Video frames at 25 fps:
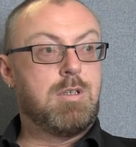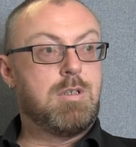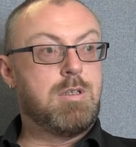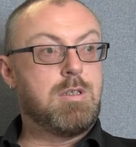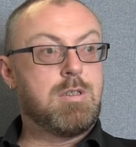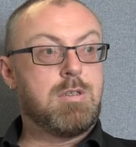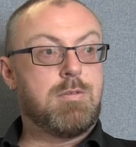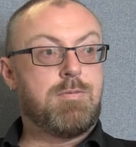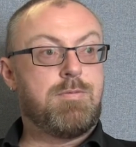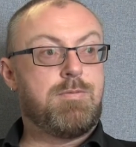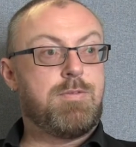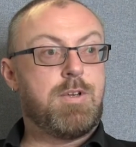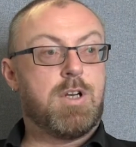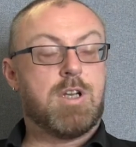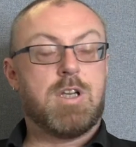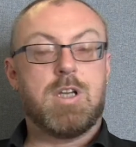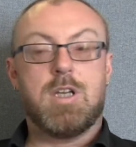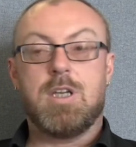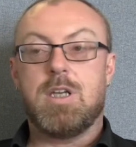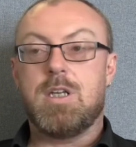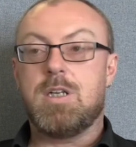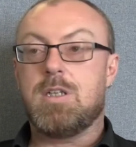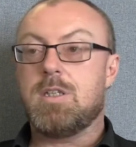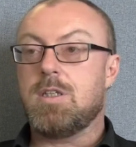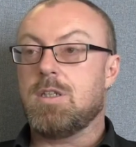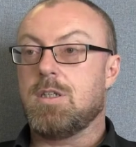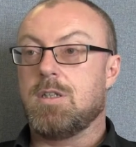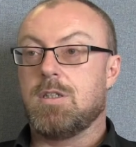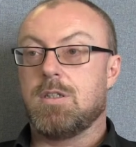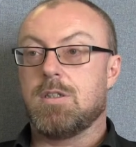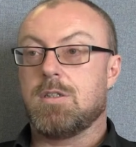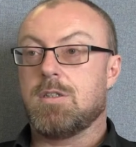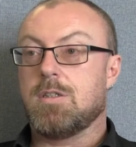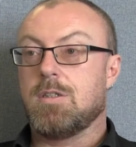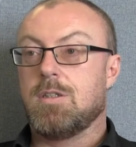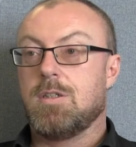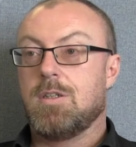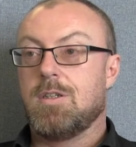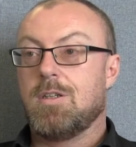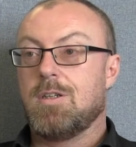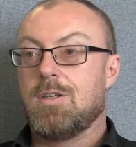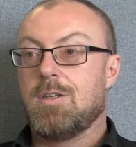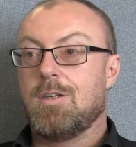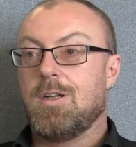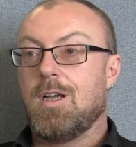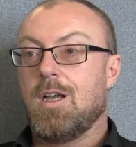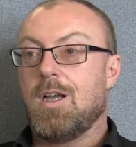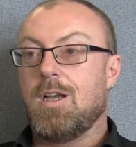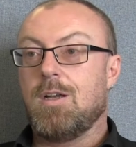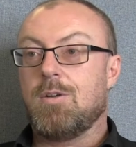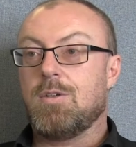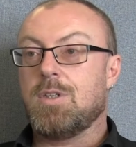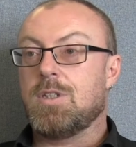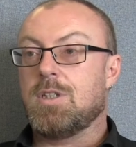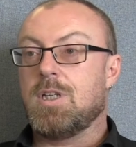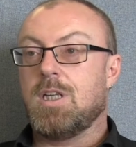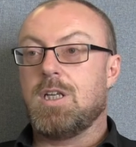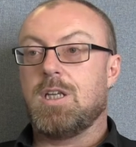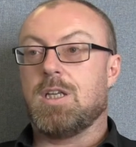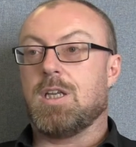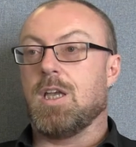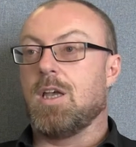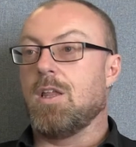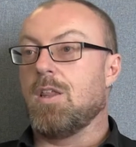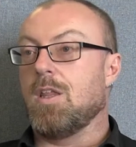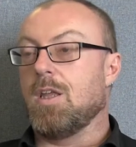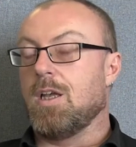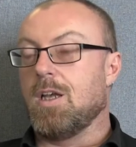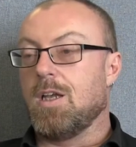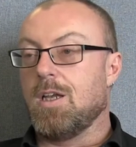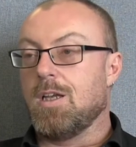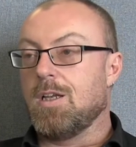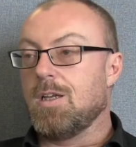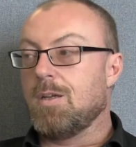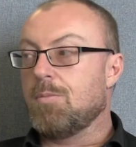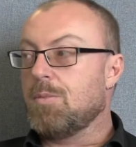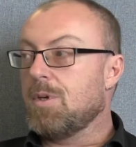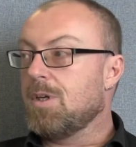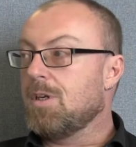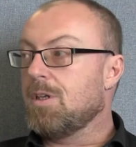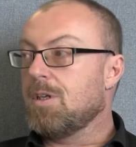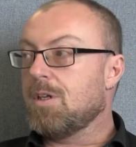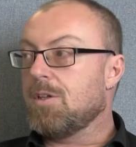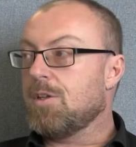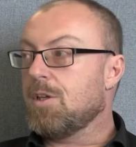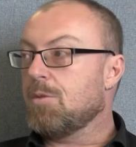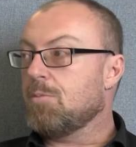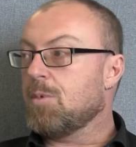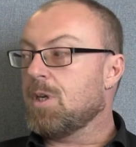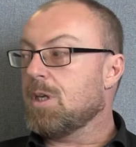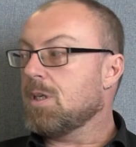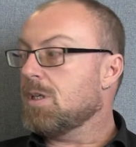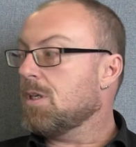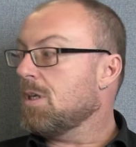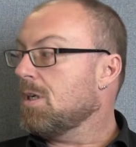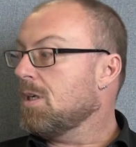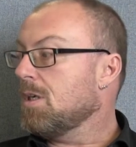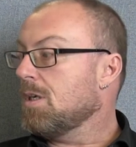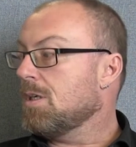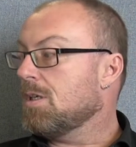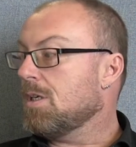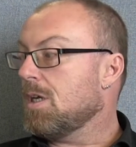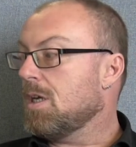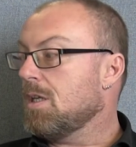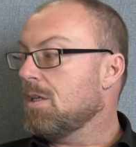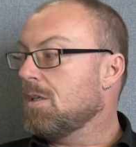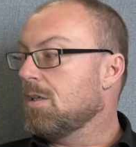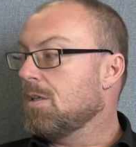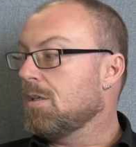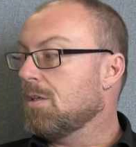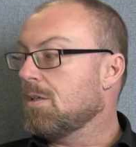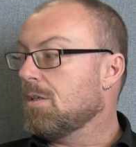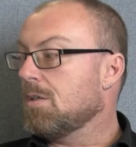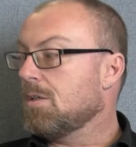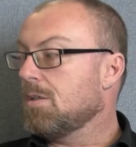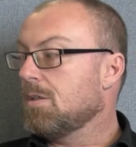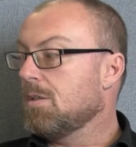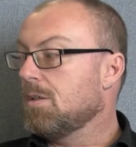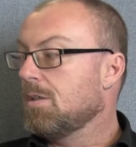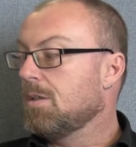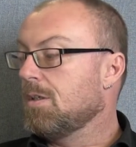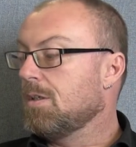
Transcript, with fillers: He's a fucking idiot. How did he get there? I mean, nothing makes any sense.